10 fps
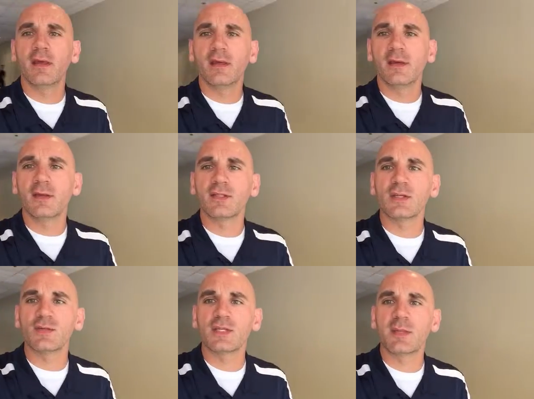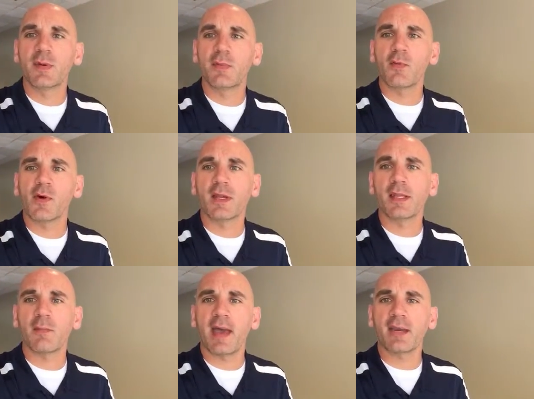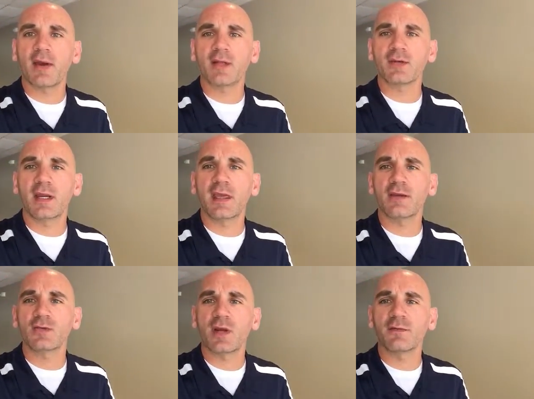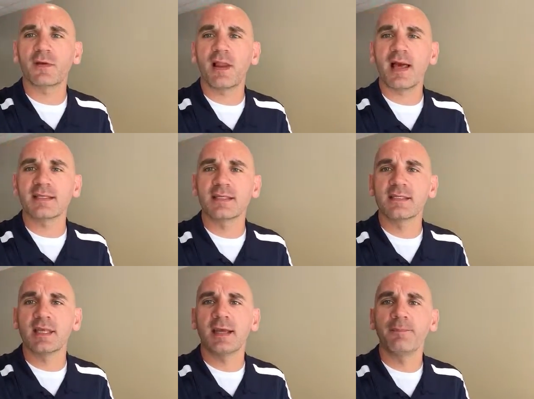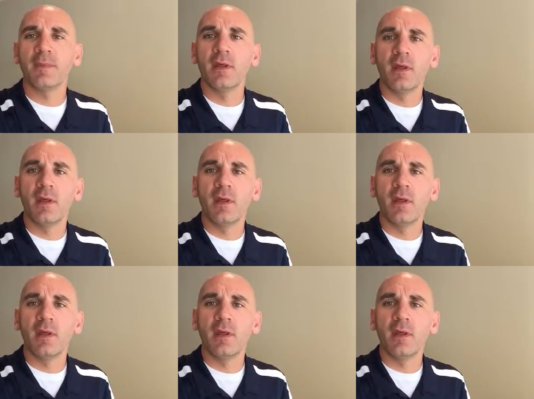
You can still see people are working in the background trying to get us ready for classes today.